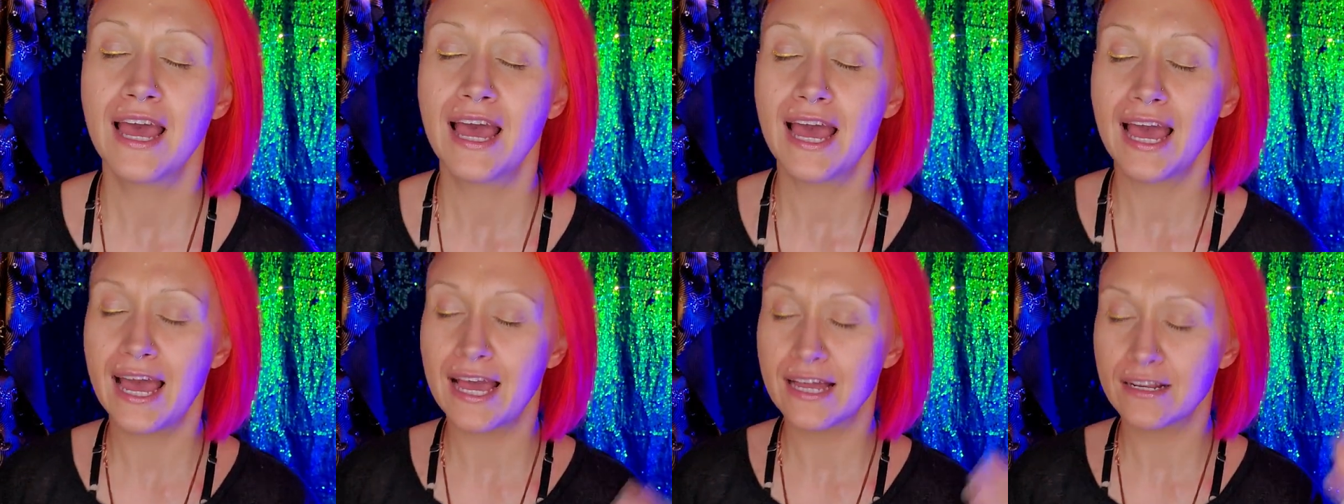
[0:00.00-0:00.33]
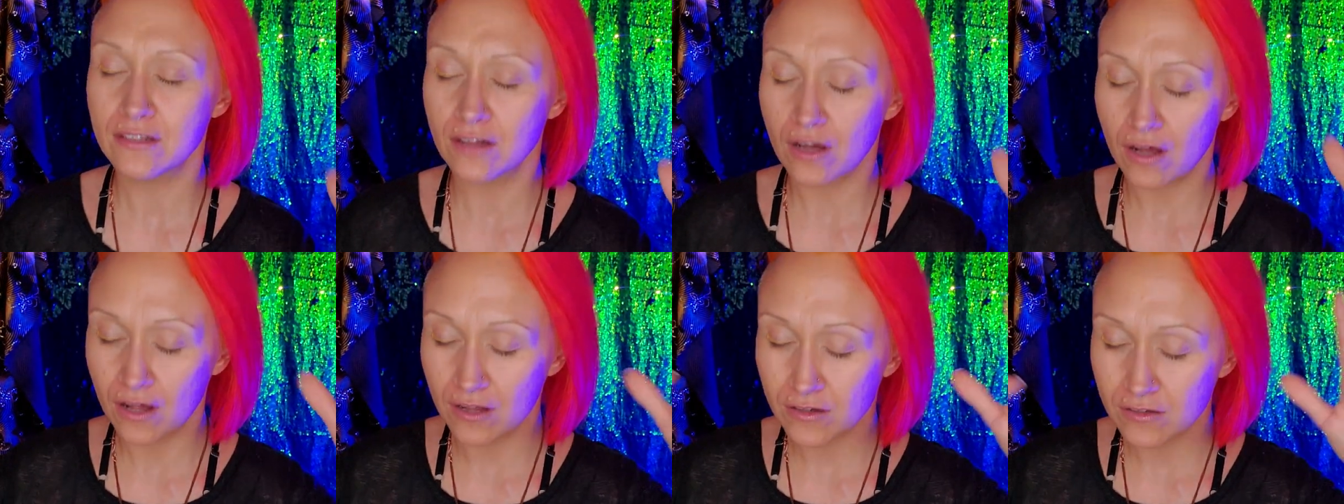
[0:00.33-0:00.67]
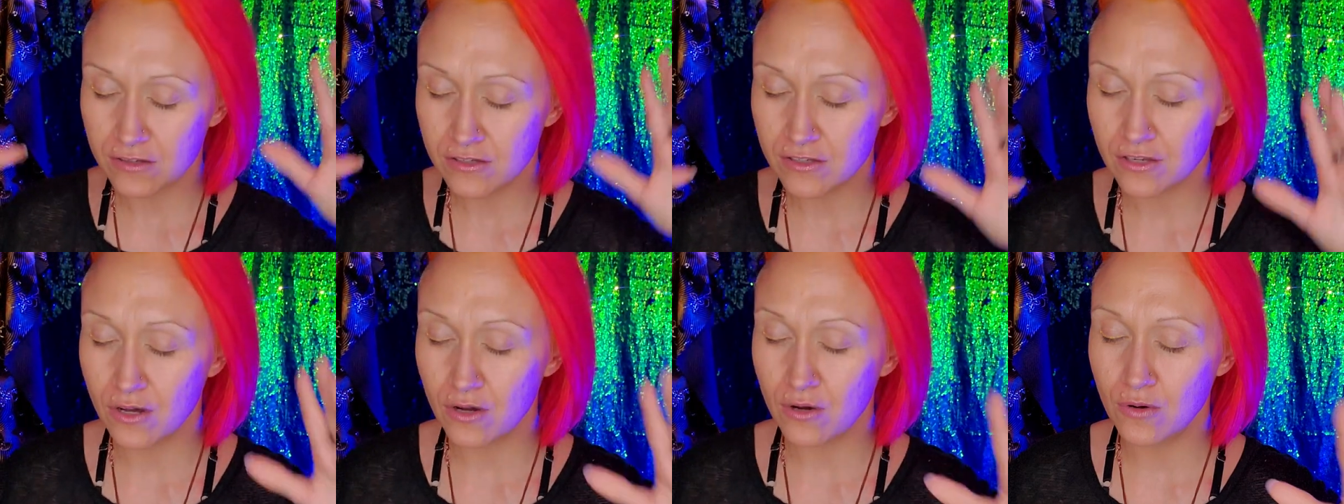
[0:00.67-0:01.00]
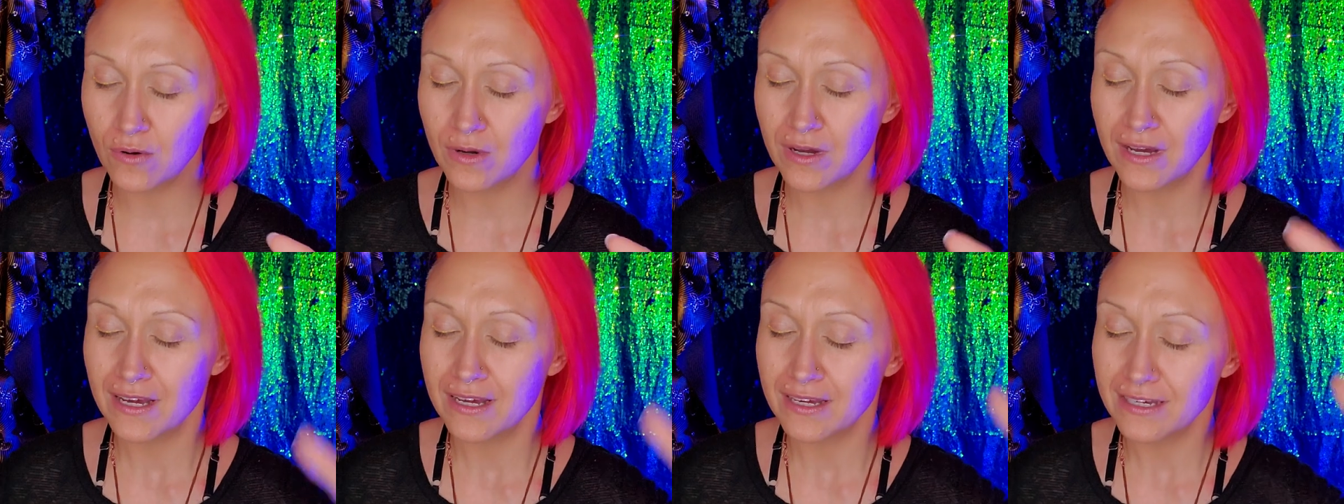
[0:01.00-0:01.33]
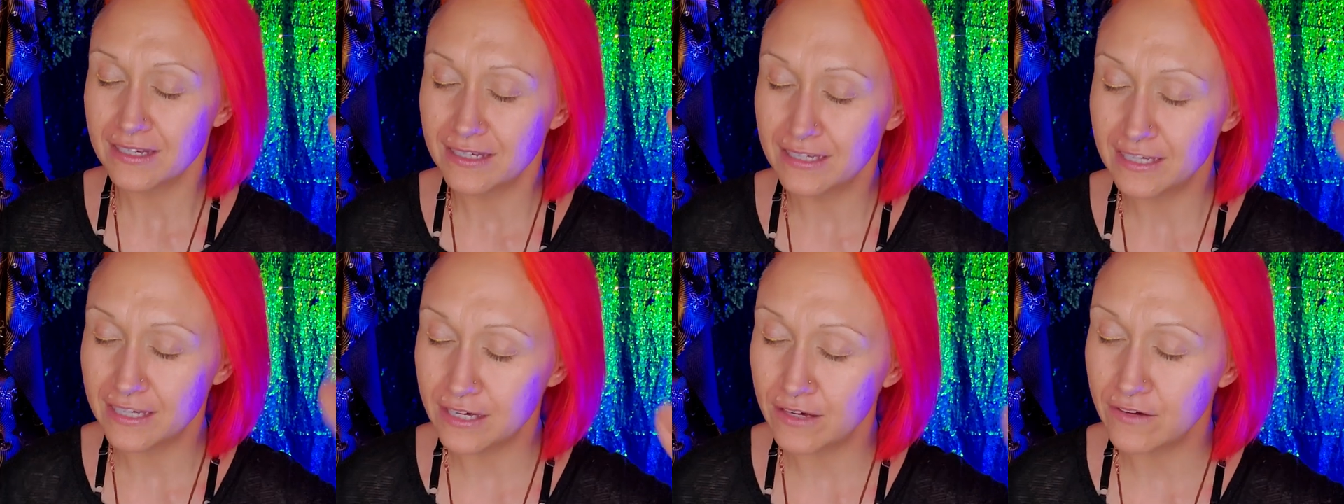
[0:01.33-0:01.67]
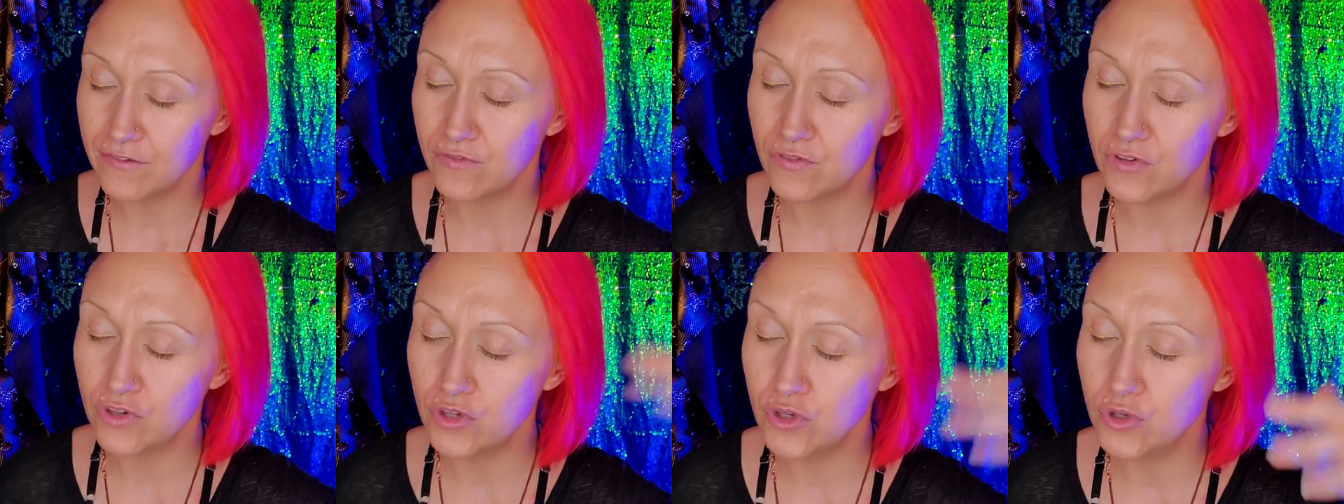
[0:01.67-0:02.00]
and also give
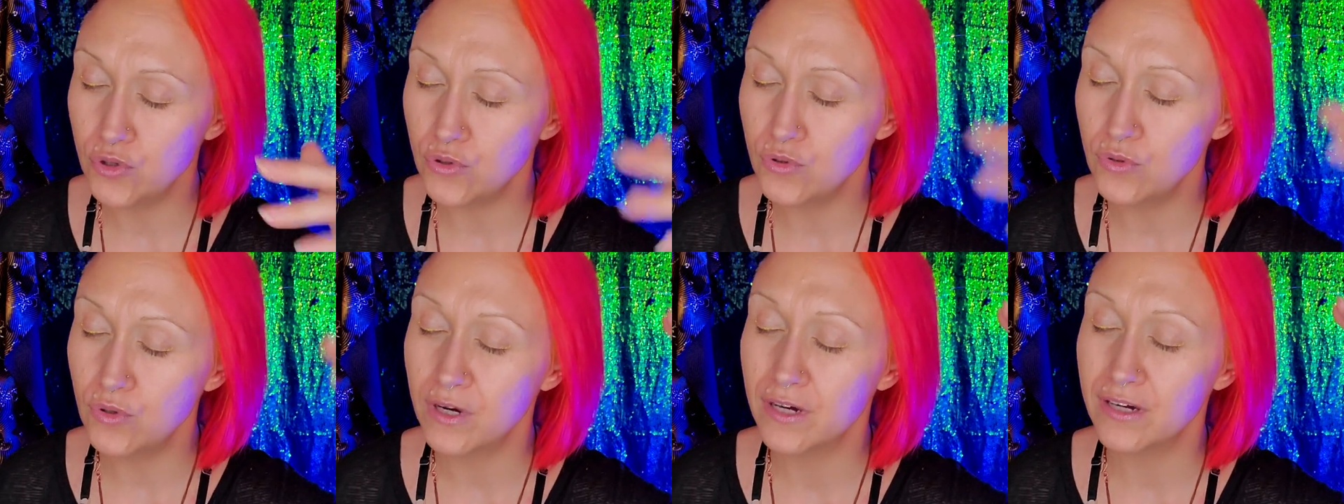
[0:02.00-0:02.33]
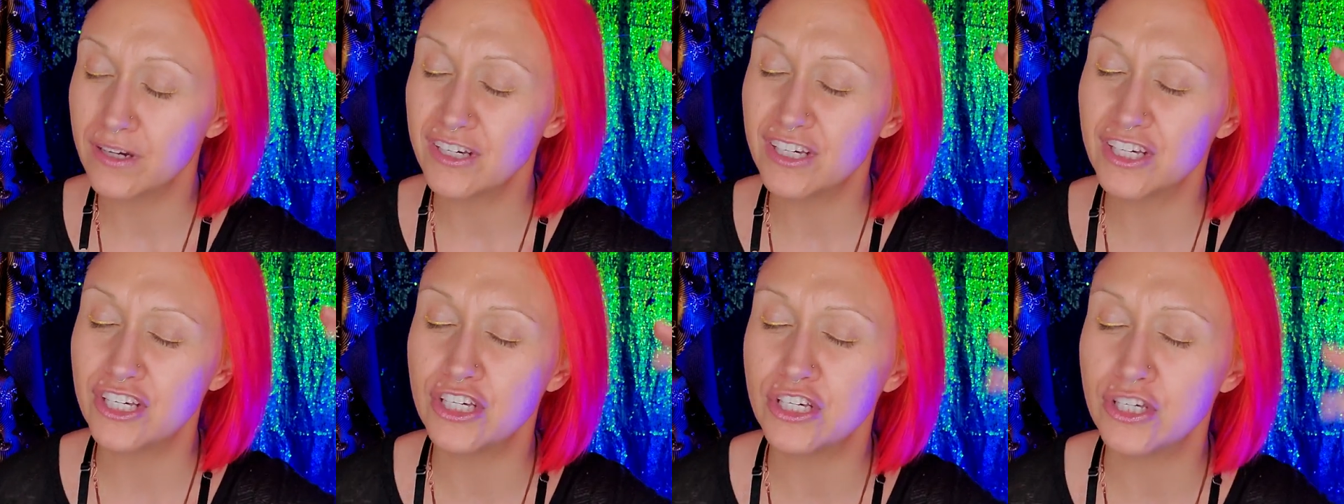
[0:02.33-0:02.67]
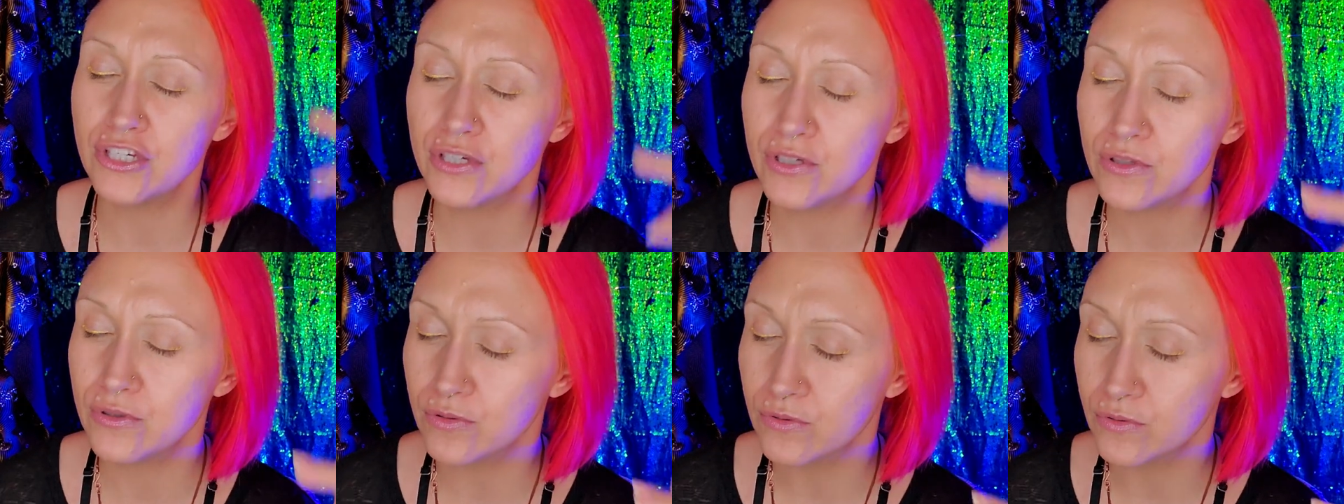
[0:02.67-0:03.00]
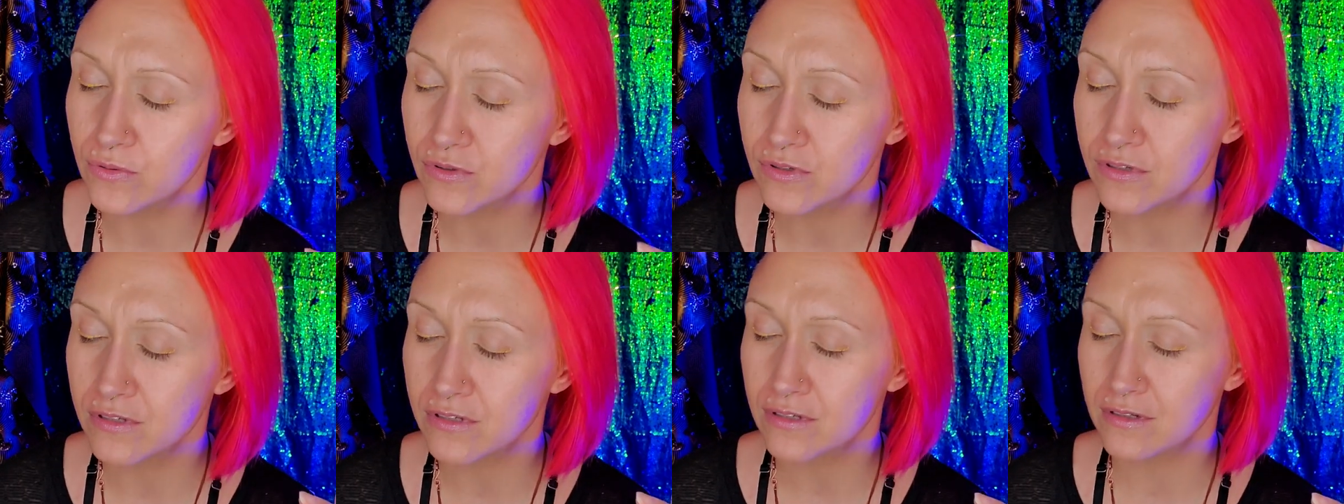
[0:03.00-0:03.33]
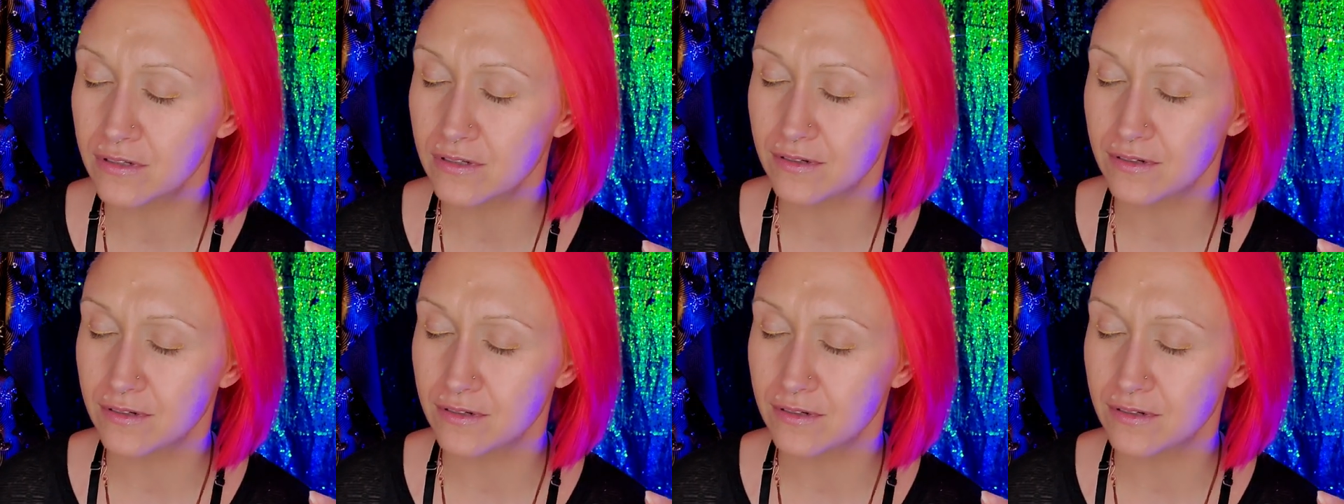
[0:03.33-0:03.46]
you cues